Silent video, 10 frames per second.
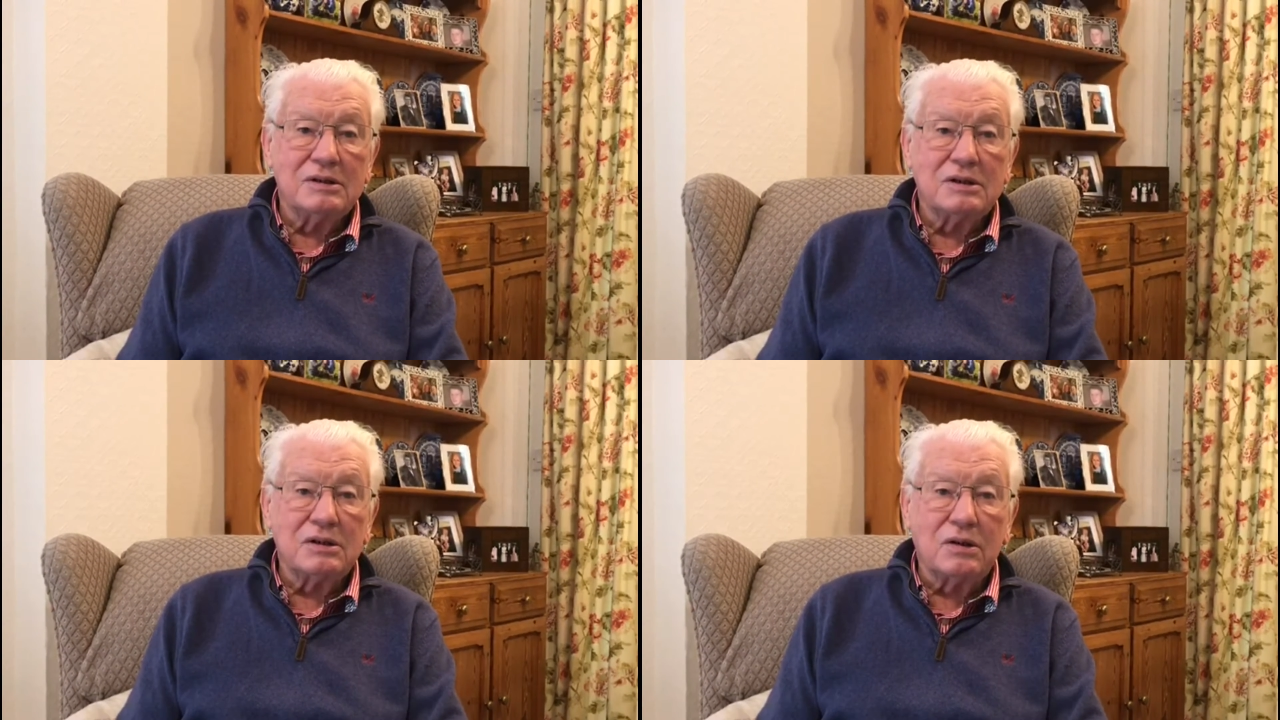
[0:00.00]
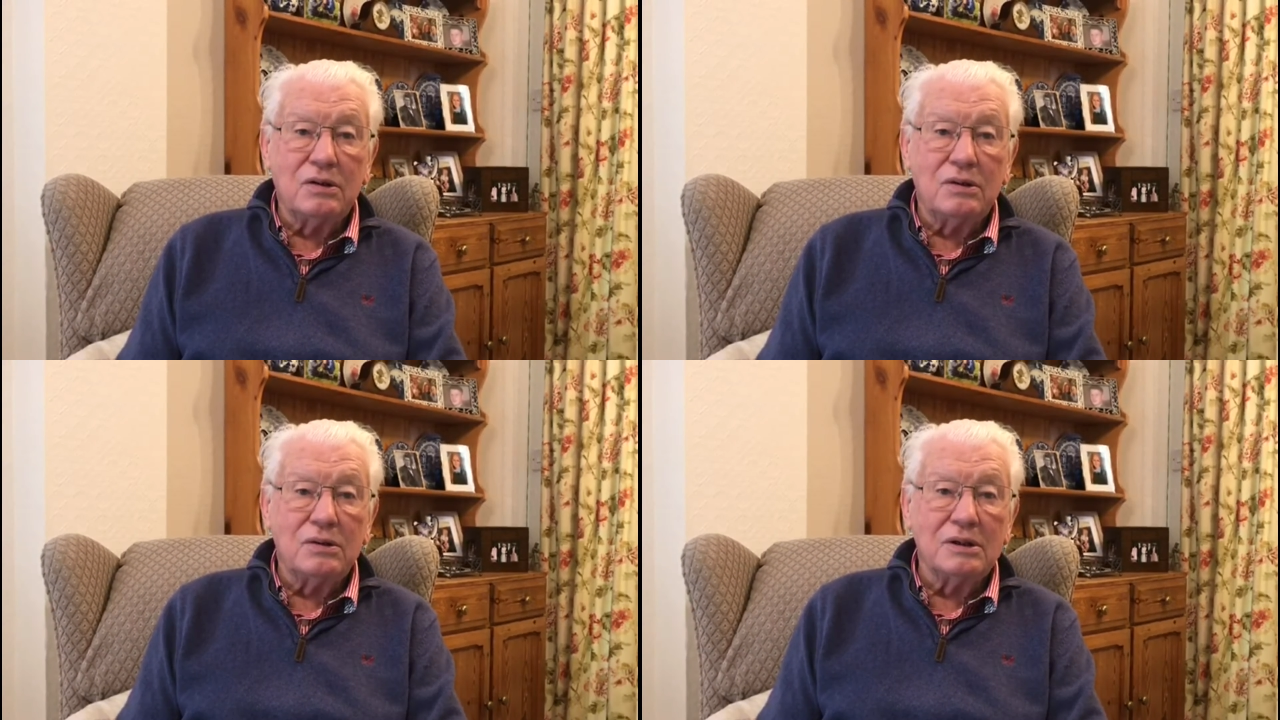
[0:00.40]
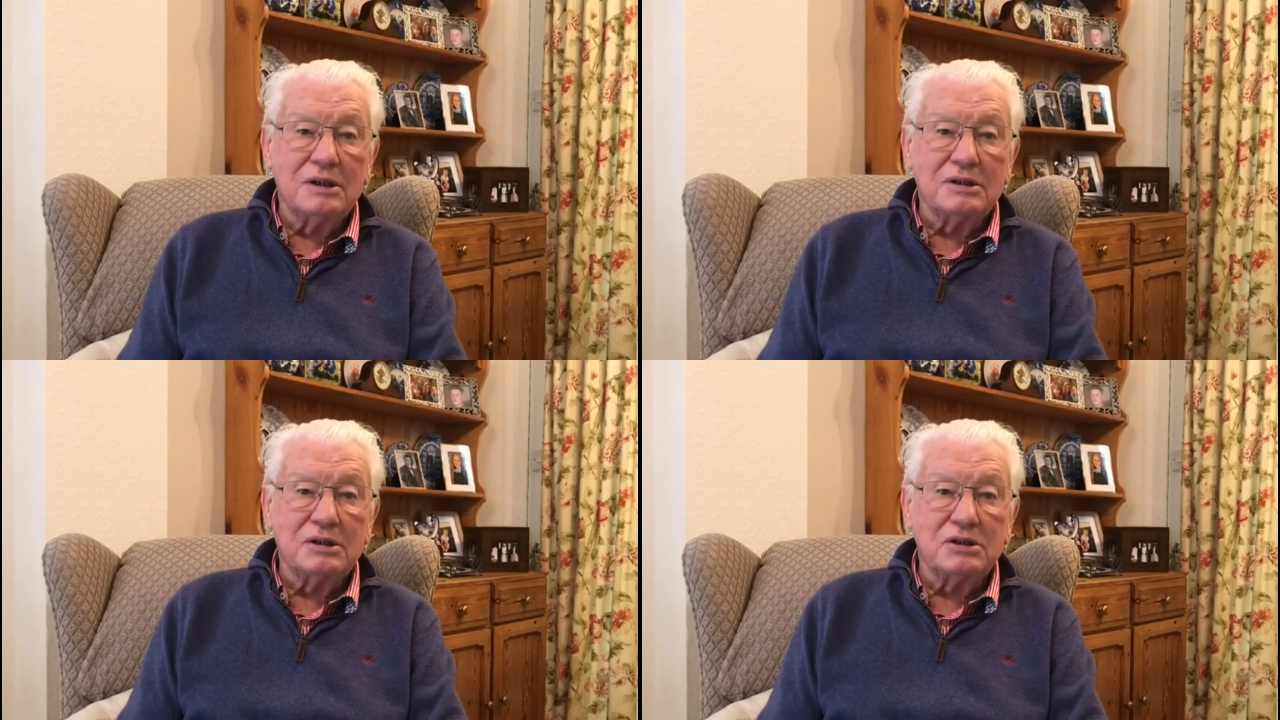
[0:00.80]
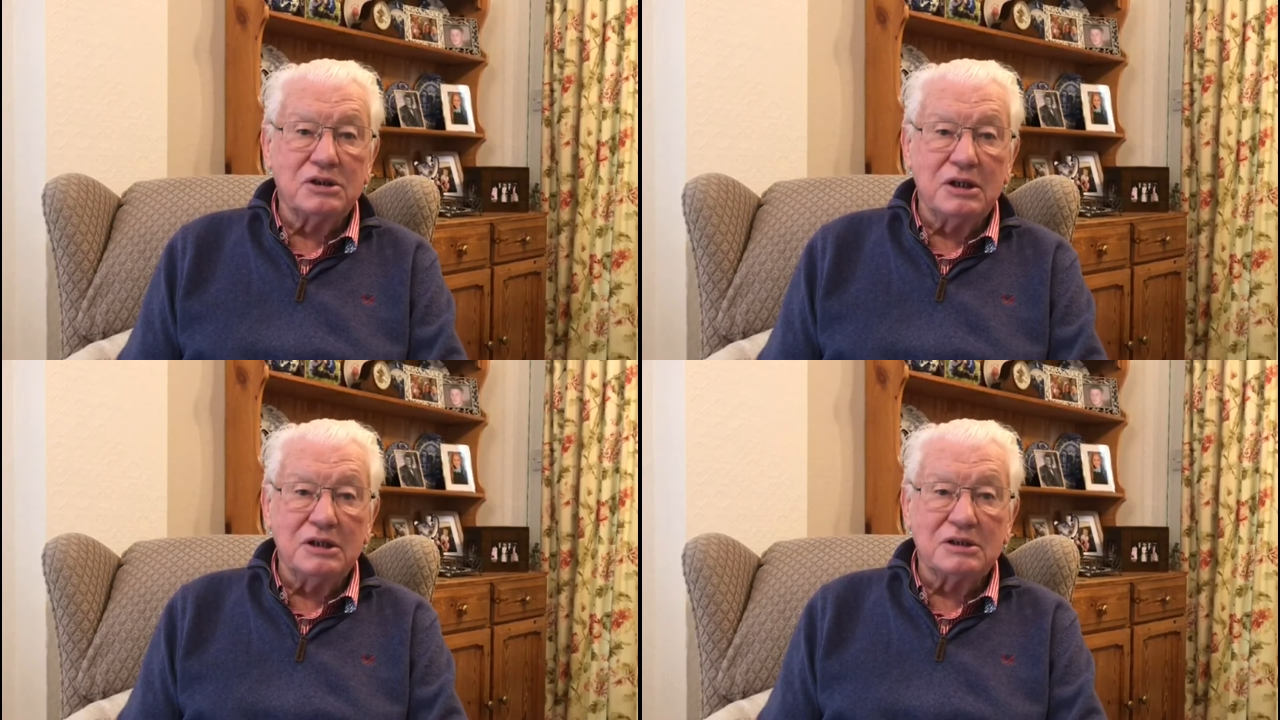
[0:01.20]
to call unto
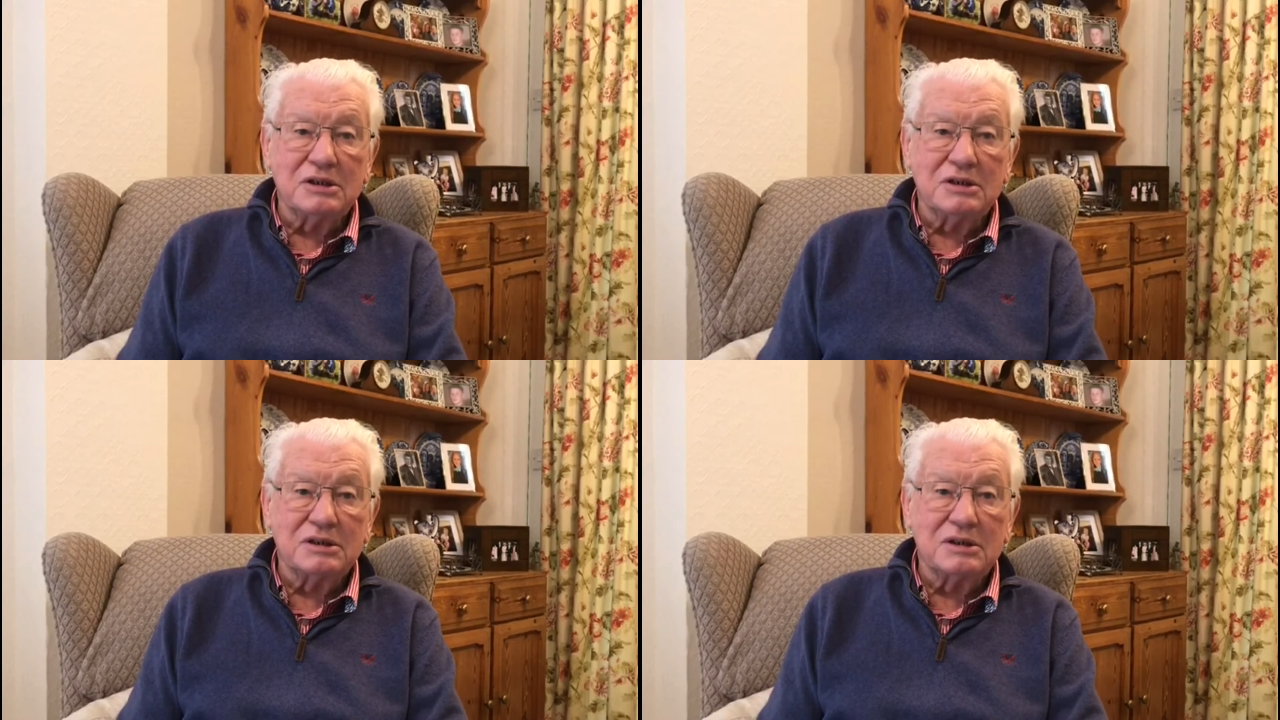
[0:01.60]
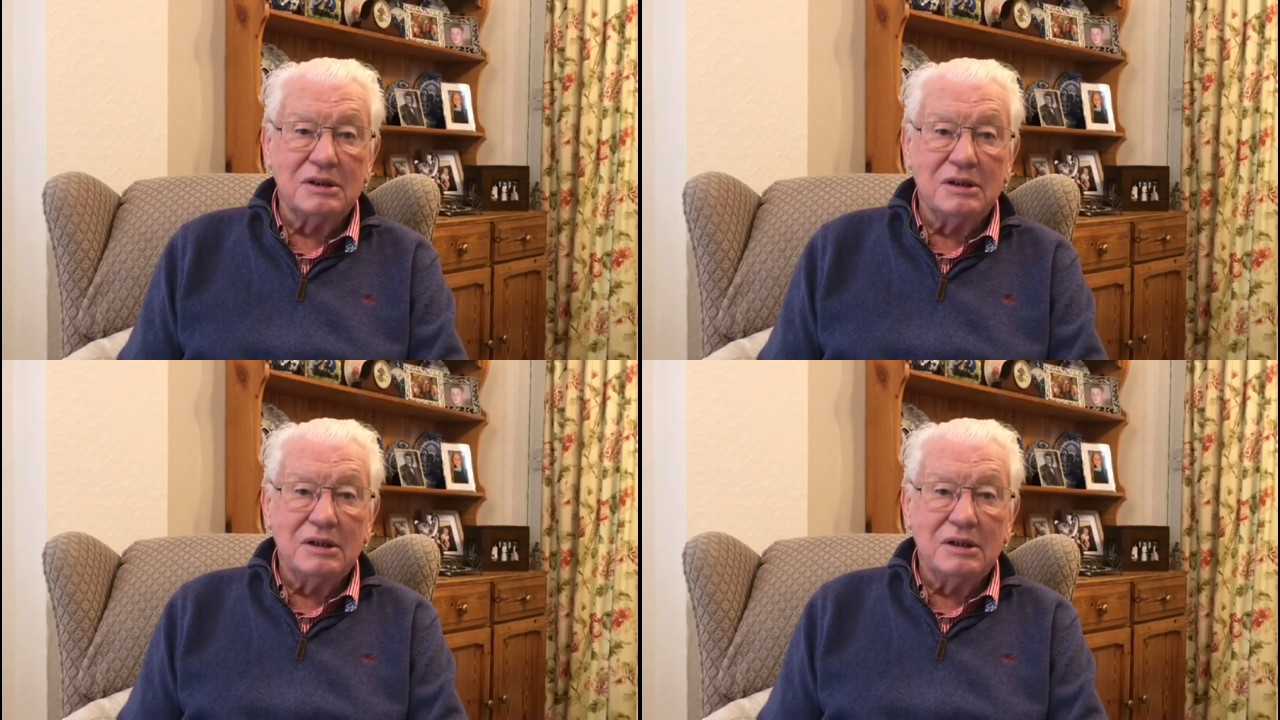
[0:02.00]
Jesus.